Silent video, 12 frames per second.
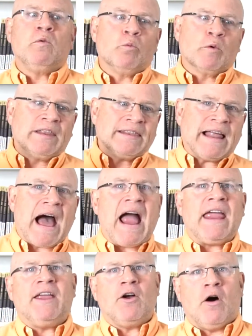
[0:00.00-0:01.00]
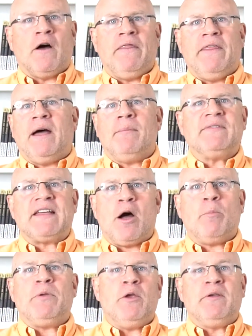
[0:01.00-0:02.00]
relying on them to
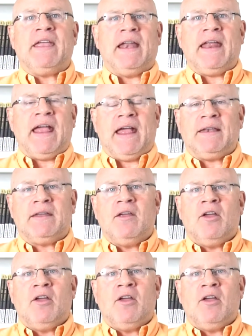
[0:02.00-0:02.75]
help you get in.